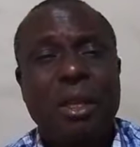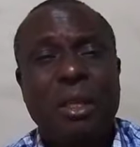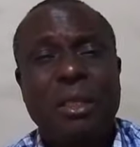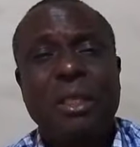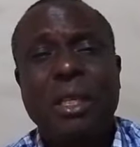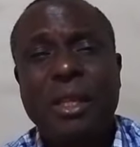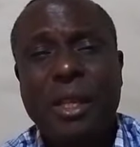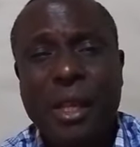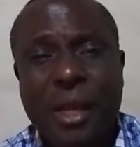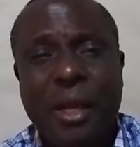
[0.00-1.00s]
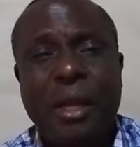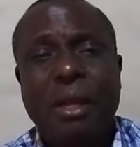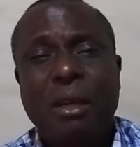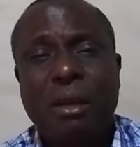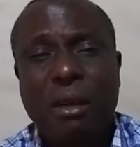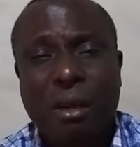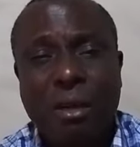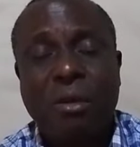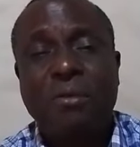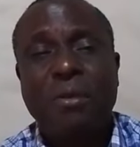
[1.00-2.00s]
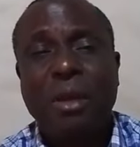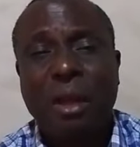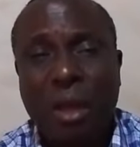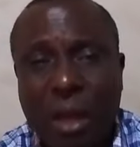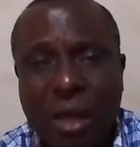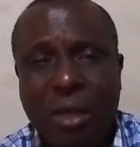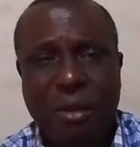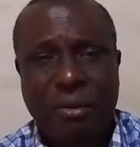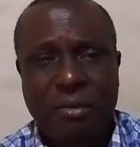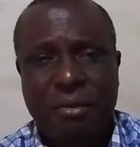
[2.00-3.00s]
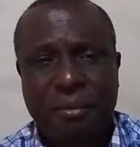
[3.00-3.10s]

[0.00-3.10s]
is a year of love.